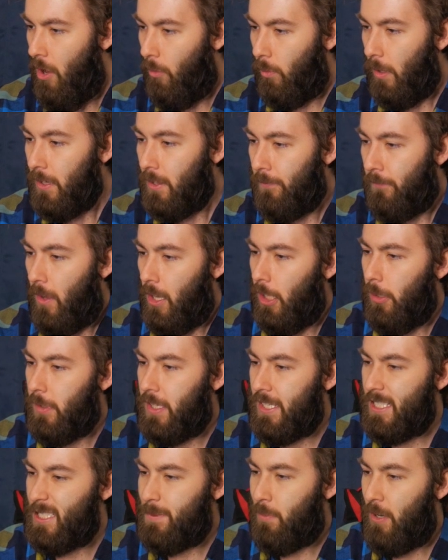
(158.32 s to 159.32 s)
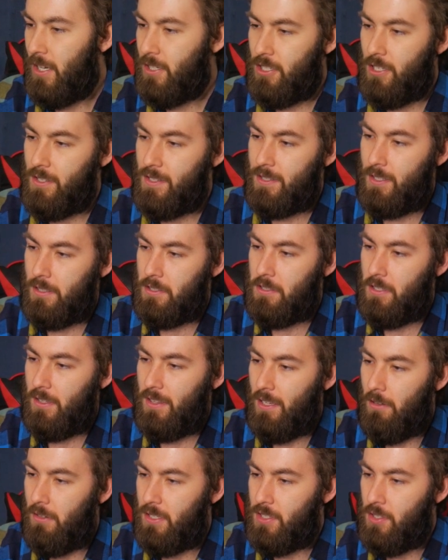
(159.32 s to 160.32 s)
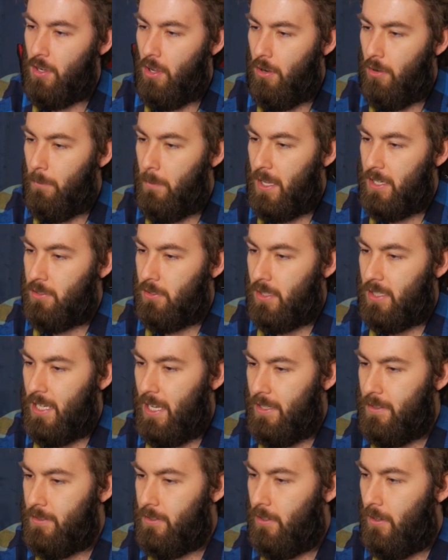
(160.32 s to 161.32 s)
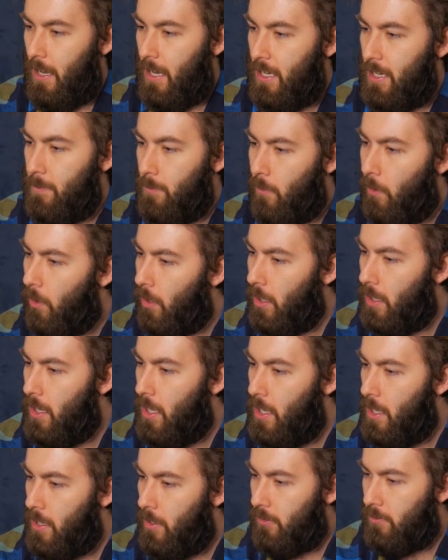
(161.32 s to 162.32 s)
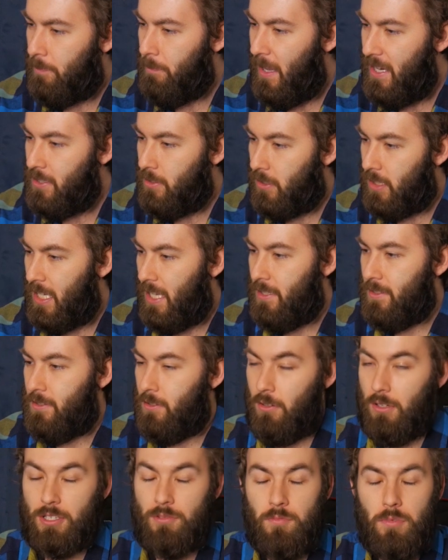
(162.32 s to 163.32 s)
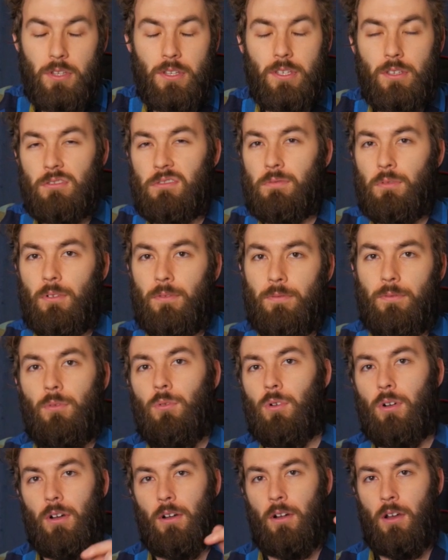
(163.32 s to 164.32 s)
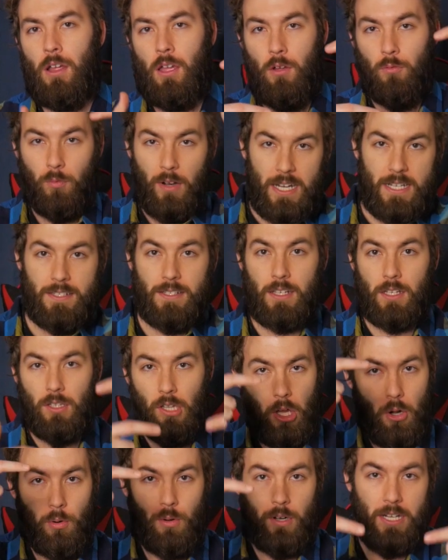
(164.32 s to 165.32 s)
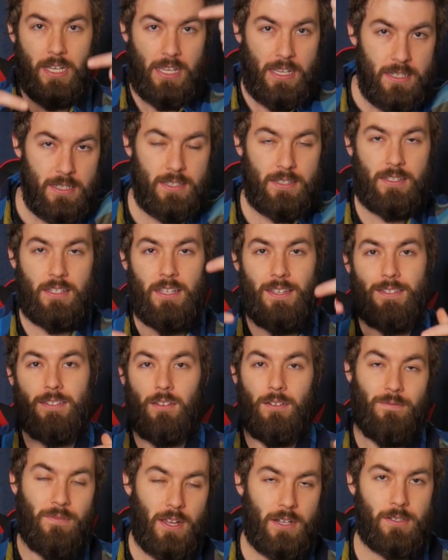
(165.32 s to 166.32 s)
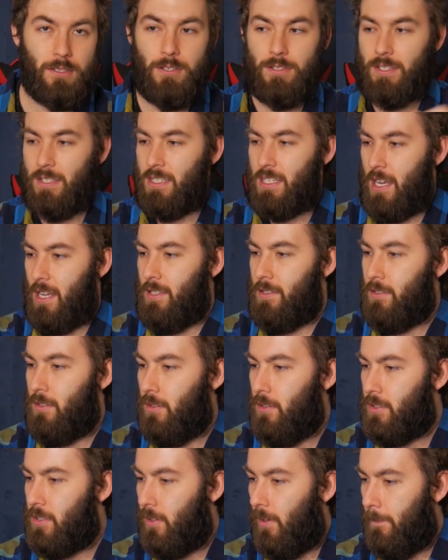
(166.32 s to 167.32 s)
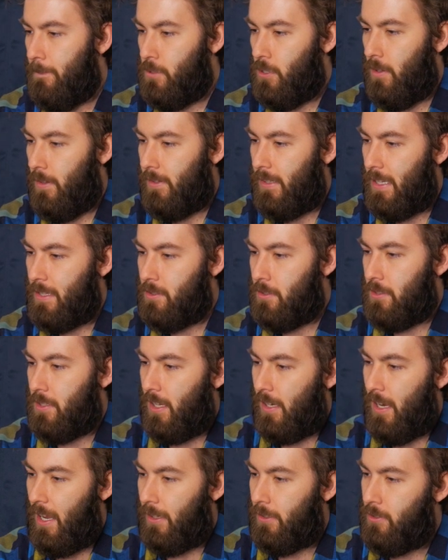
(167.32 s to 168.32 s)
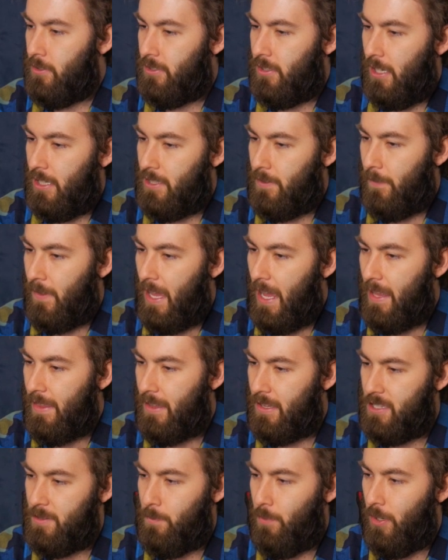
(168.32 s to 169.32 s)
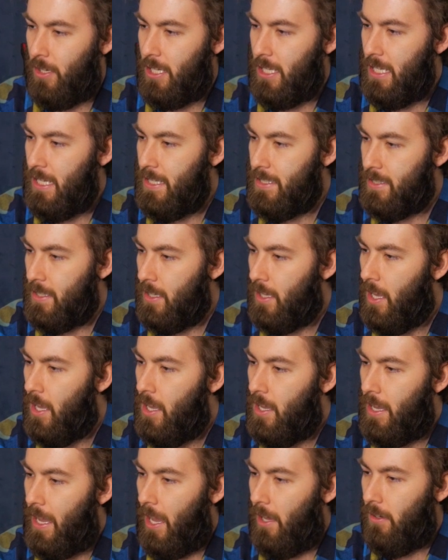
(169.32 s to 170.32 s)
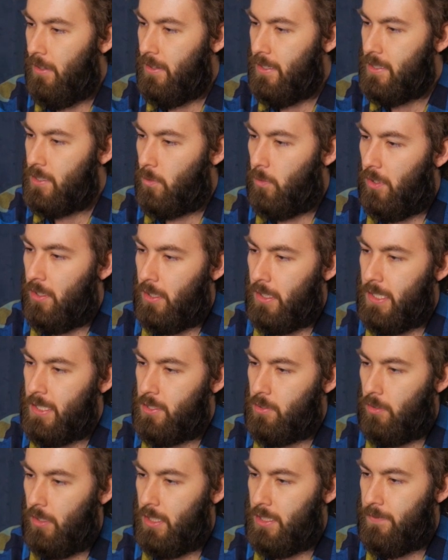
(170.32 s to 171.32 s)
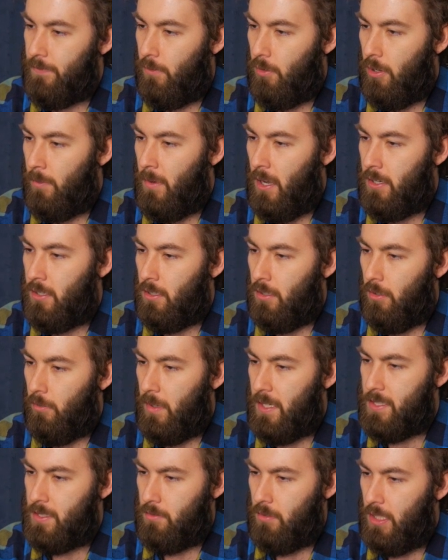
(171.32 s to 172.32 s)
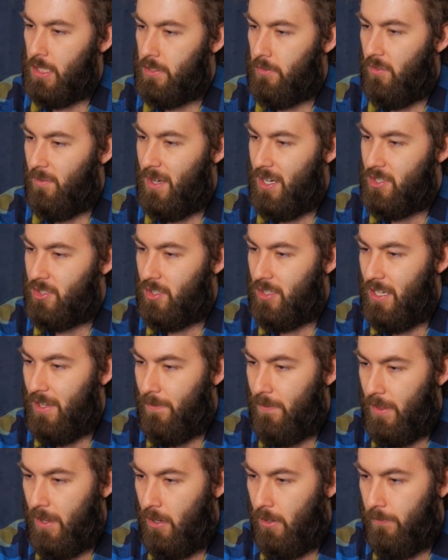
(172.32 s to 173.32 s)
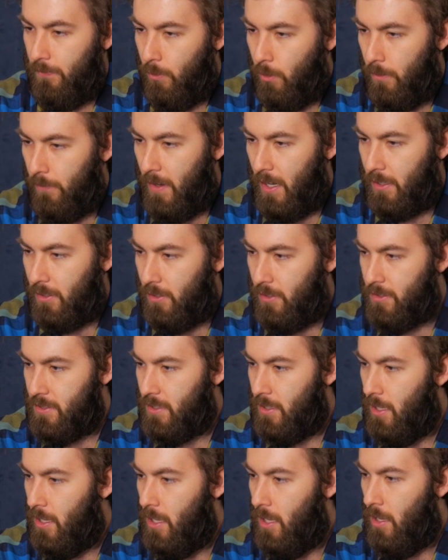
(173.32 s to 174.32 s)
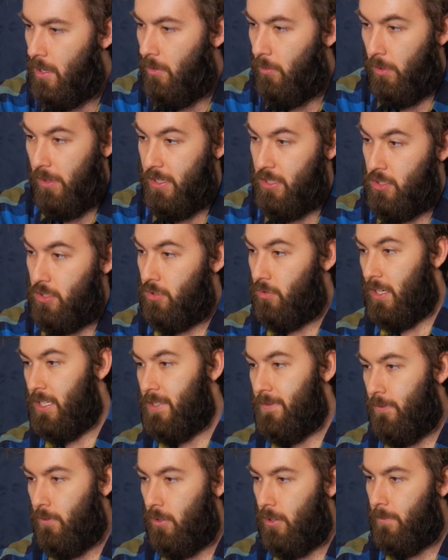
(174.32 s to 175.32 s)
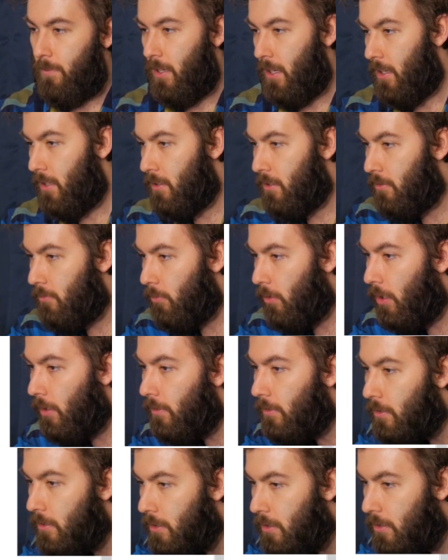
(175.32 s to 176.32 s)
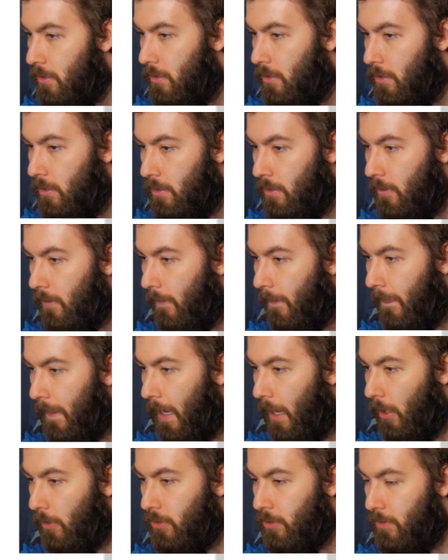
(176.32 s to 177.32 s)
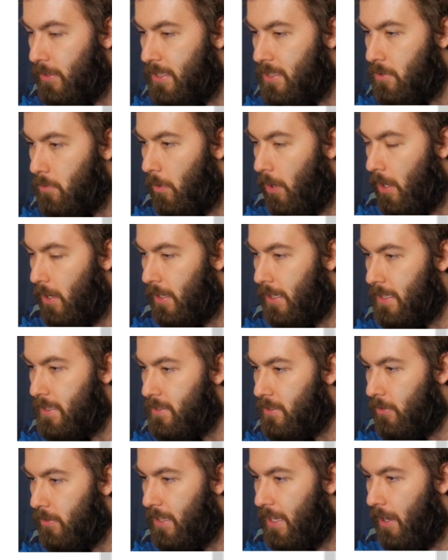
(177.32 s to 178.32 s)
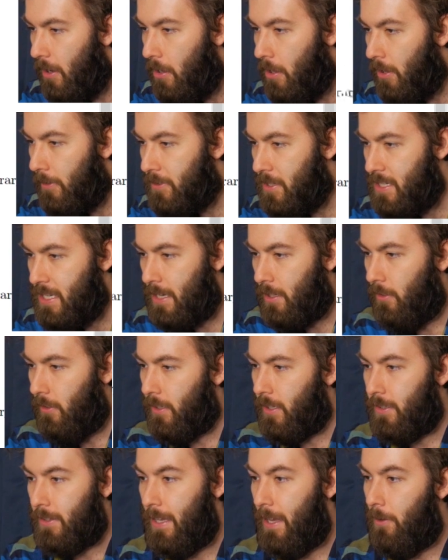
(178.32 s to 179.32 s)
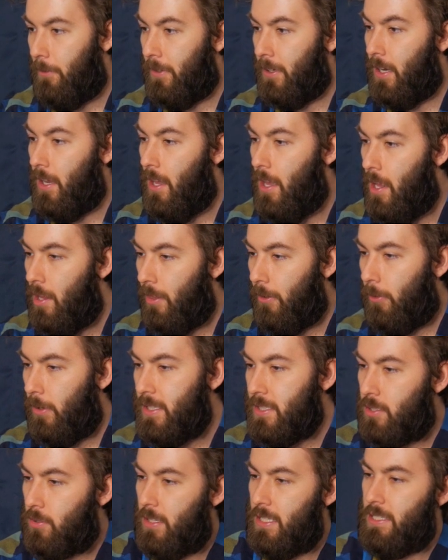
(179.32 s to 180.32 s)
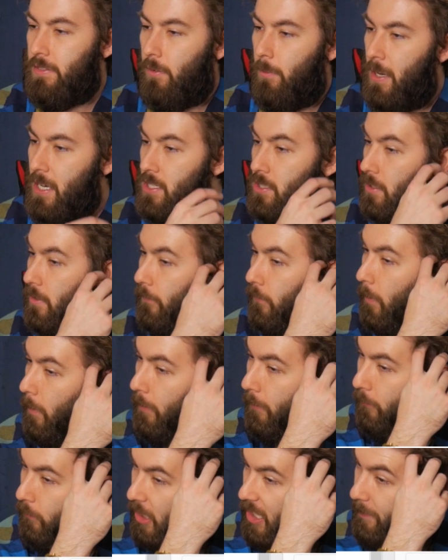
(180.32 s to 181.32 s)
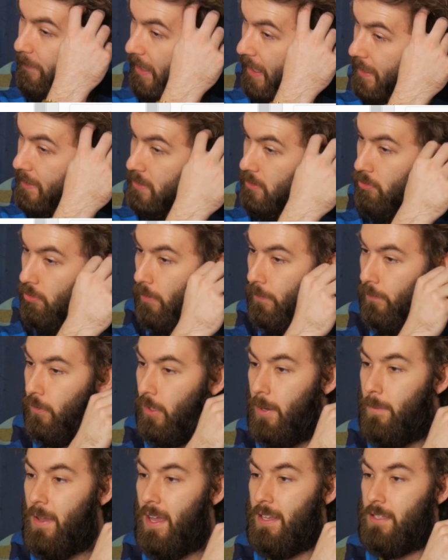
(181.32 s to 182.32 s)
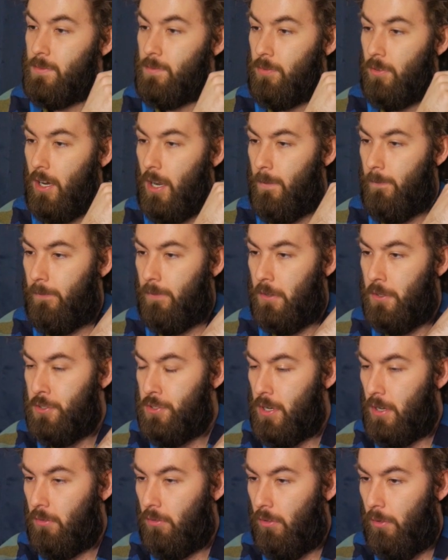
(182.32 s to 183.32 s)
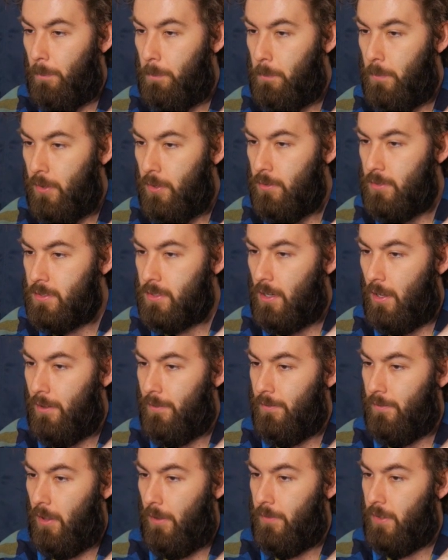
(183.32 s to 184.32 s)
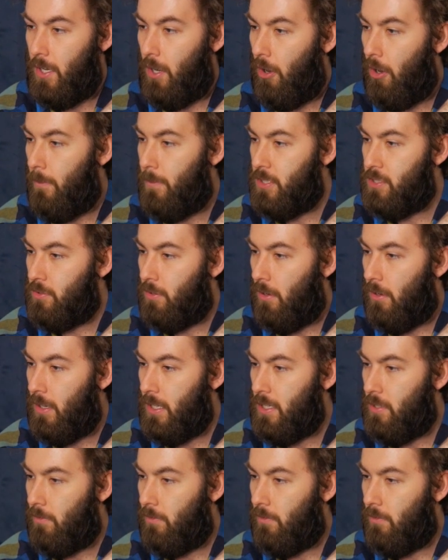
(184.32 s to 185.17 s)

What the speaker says: Write the following expression such that there is no metric tensor anymore. Metric tensor is really useful for raising and lowering indices on vectors and tensors, so I'm sure that that's just an exercise of that. That's pretty easy. How do these quantities transform under Lorentz transformation if they are four vectors? Well, they should transform, well, how do these quantities? So yeah, I'll have to take a look at that one. Lorentz transformation from a frame S to a frame S prime for a general boost of an arbitrary